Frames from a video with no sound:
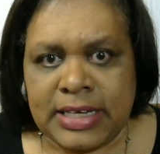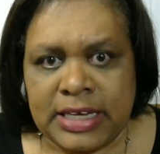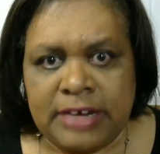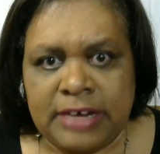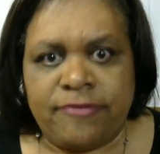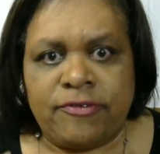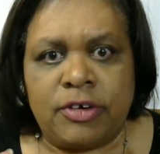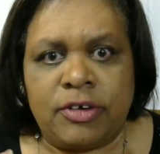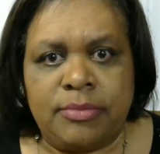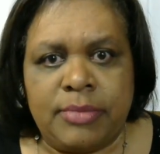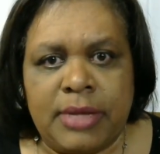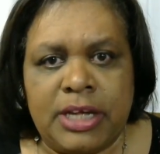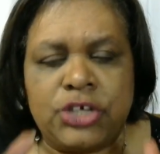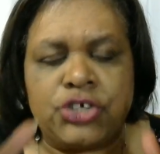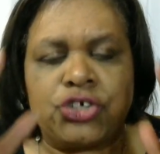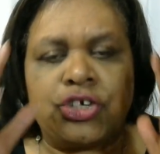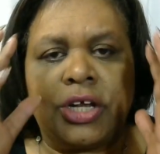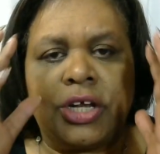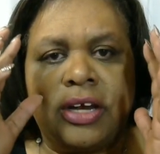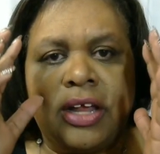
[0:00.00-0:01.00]

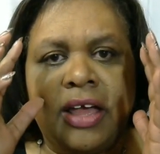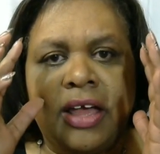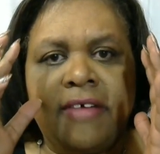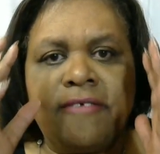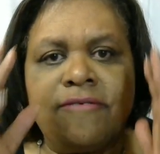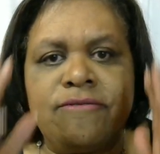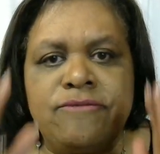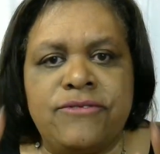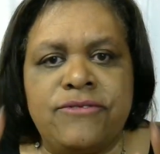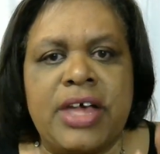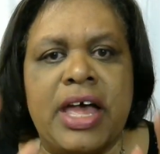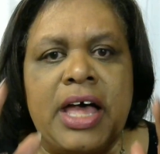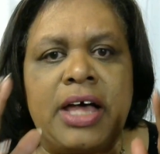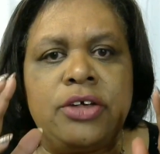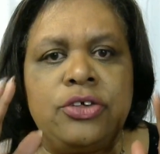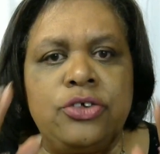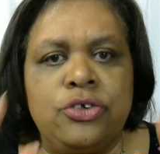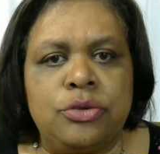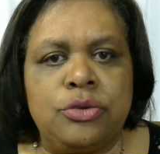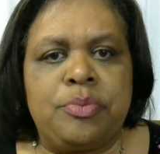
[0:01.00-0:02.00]
information
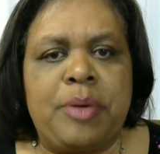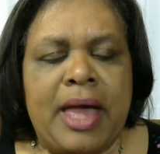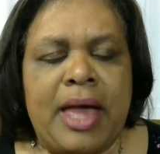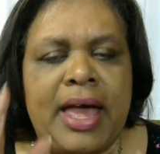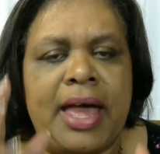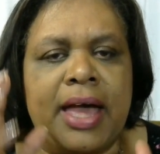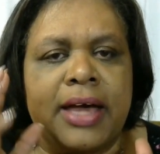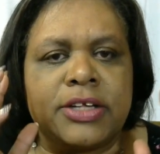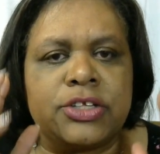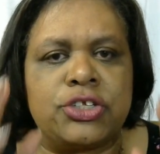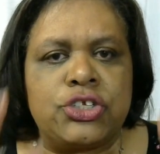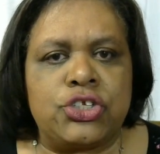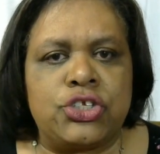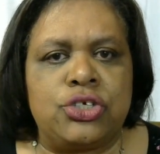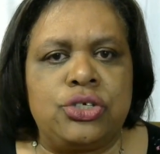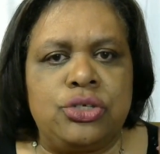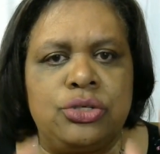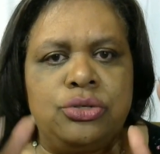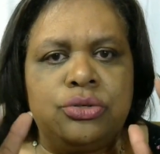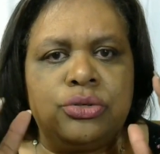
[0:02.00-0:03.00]
value packed
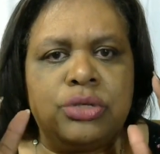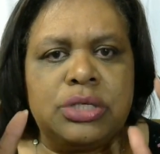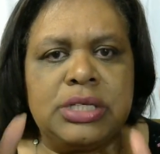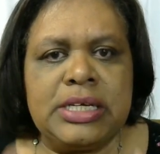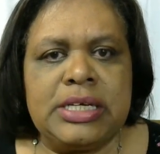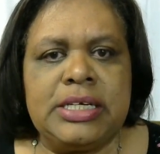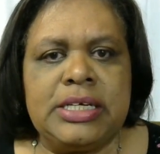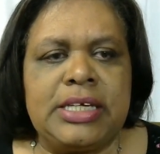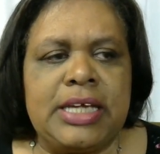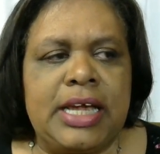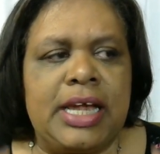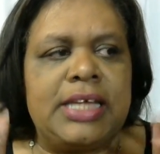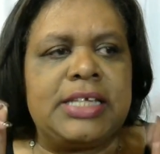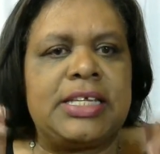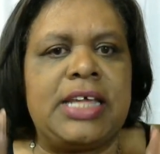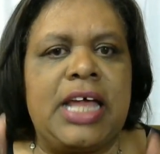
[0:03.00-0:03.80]
two days.